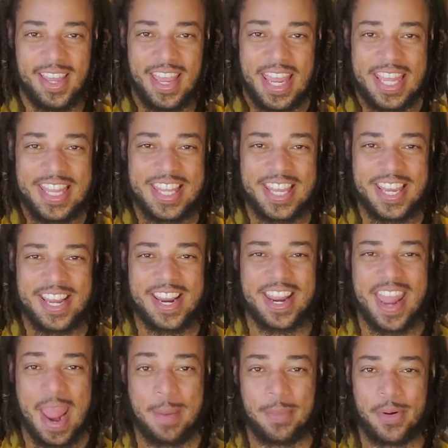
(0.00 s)
Hey there,
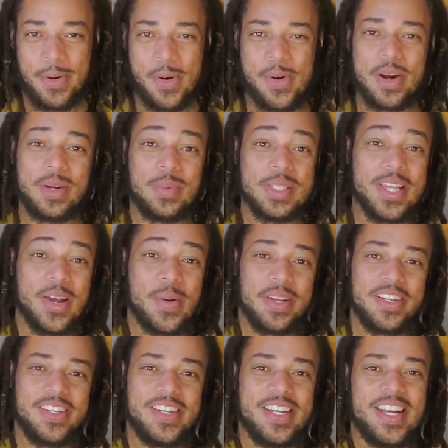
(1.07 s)
Capricorn, what's
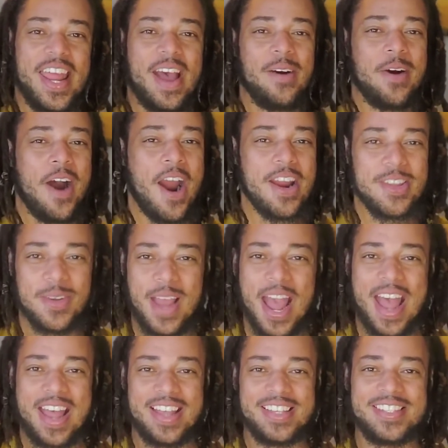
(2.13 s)
going on? How are you
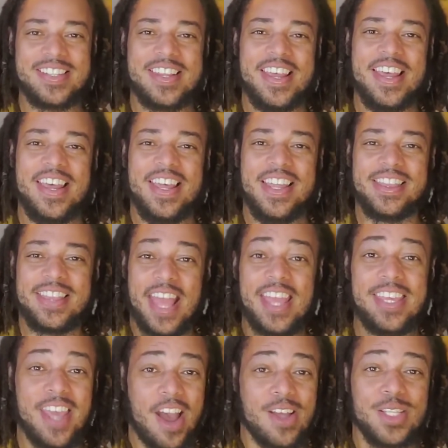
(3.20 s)
guys?
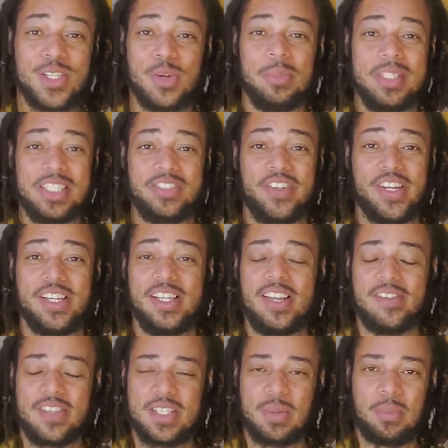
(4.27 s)
Thank y'all so much for your
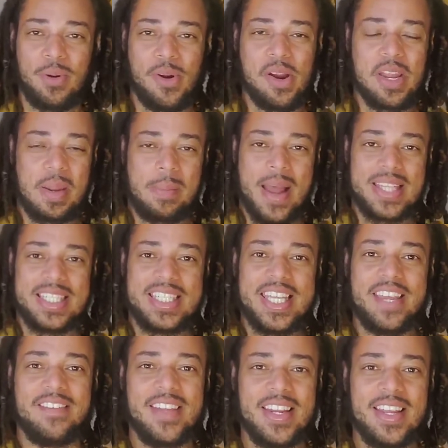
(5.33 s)
love and support, your
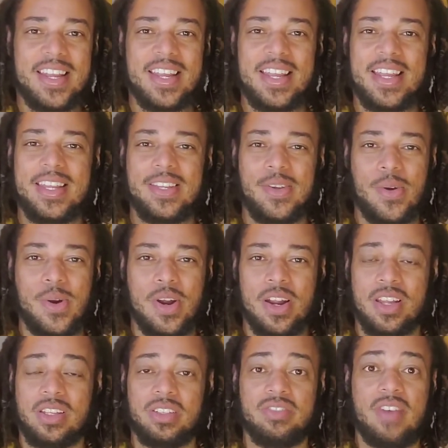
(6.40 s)
positivity, your
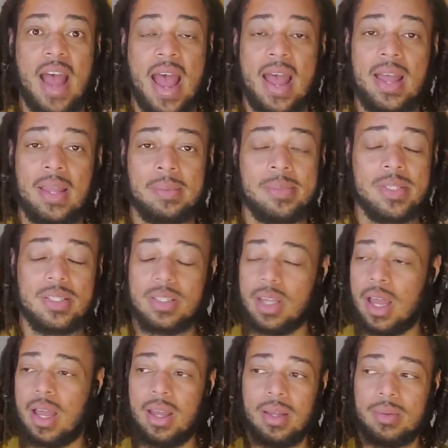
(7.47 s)
good vibes,
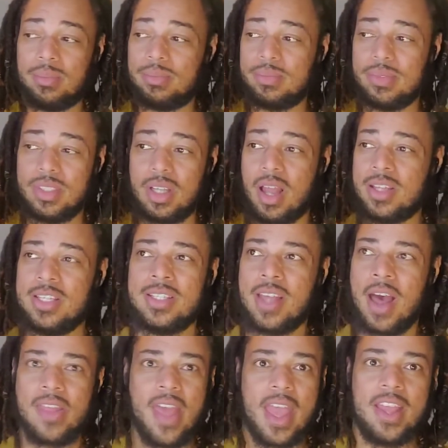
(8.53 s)
um, just
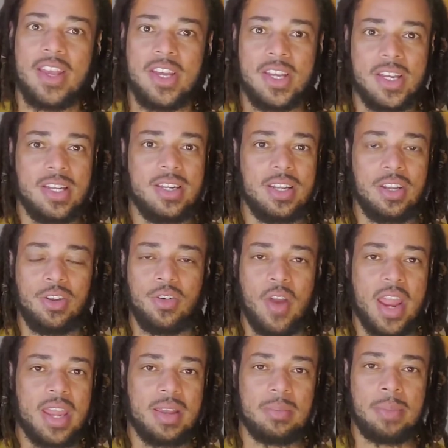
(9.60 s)
all that good,
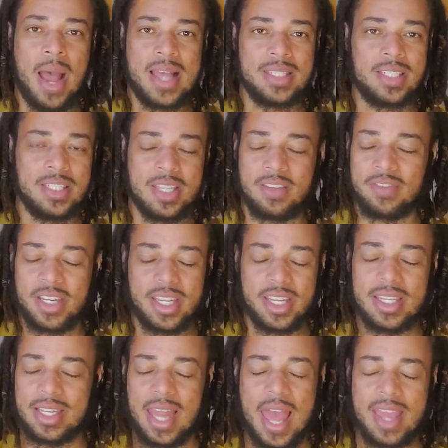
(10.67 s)
great
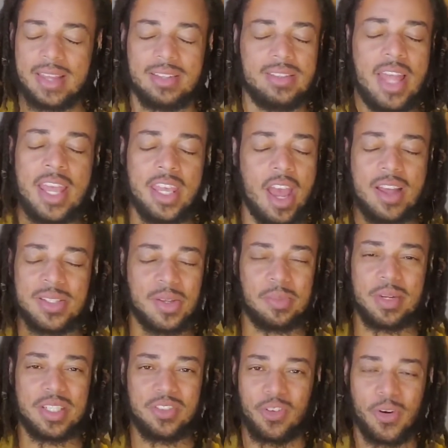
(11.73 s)
positivity and light. Thank y'all so
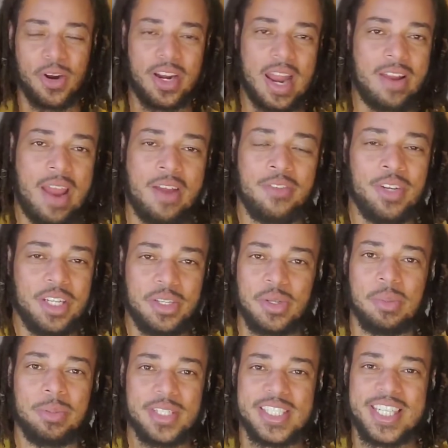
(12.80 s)
much for it. I, I really do
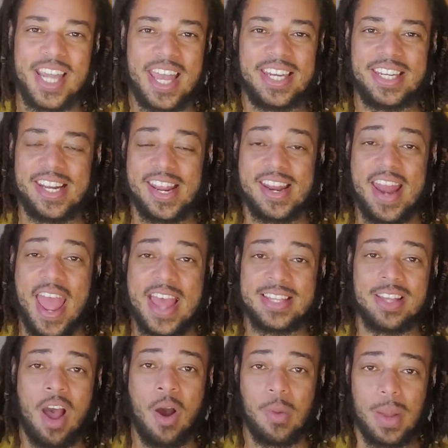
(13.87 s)
appreciate it. And
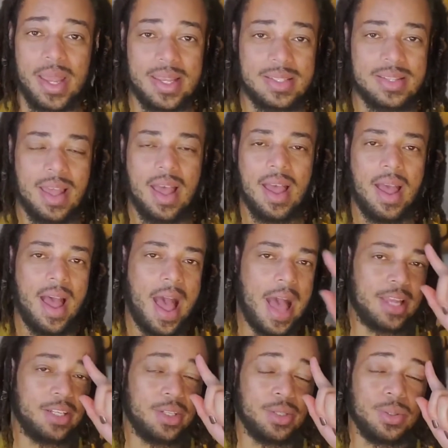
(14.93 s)
as always,
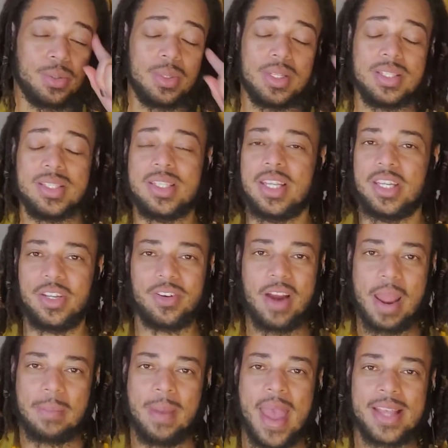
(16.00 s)
I do send it
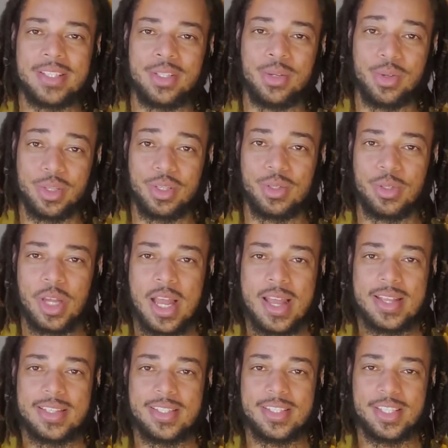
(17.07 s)
right back to you.
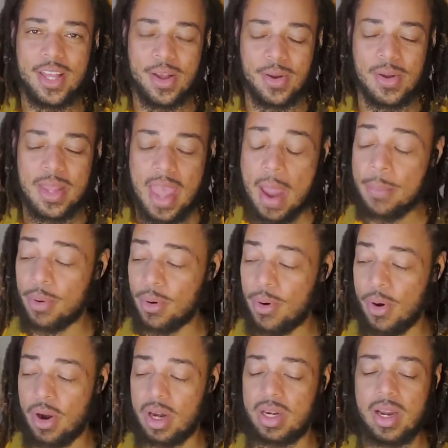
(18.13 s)
So,
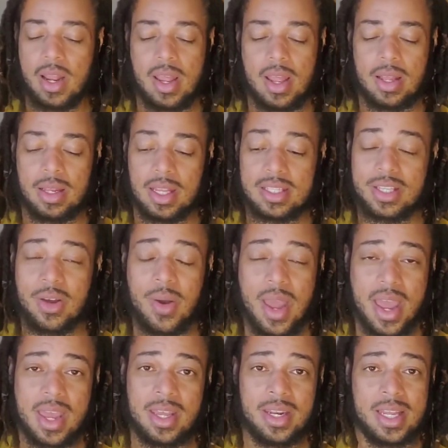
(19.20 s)
Capricorn, let's go
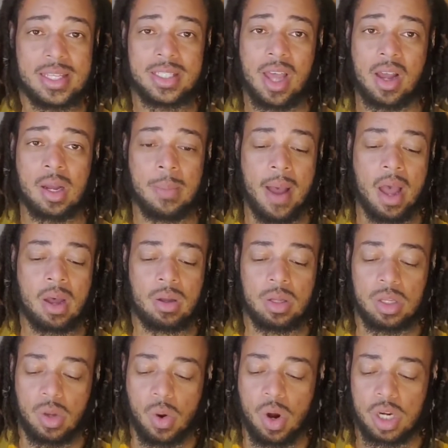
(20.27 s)
ahead and talk about
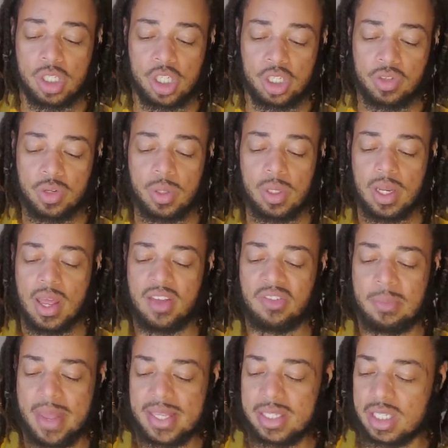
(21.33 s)
your general
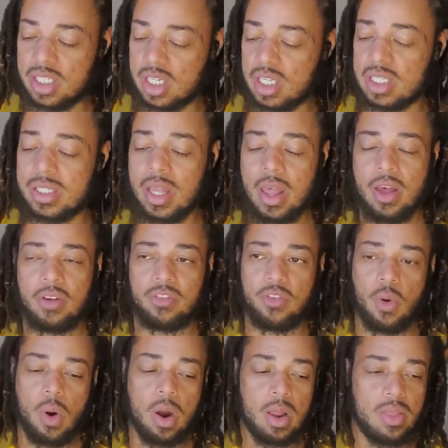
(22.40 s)
love messages
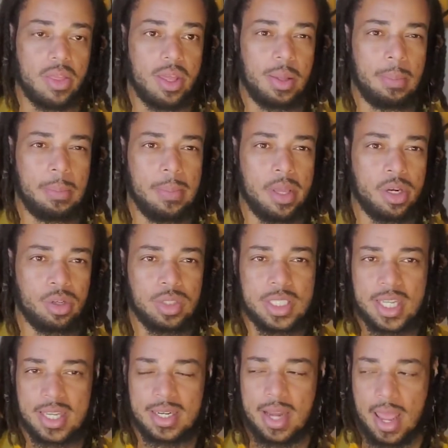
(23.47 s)
for the middle
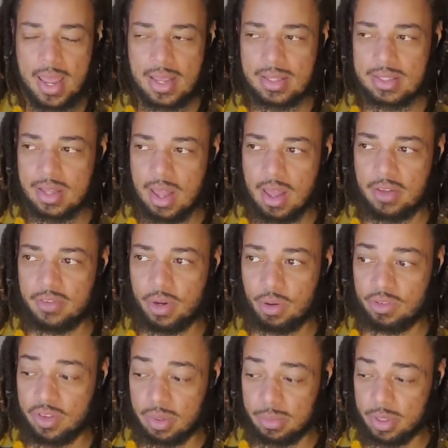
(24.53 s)
10 days of
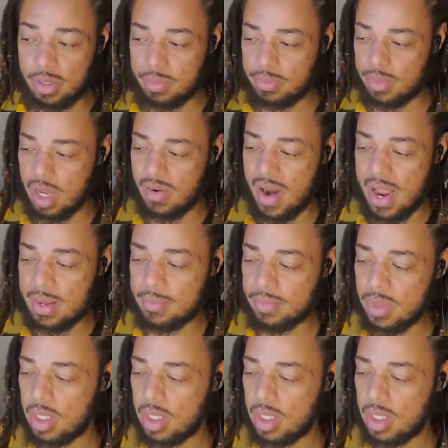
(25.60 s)
November. All right.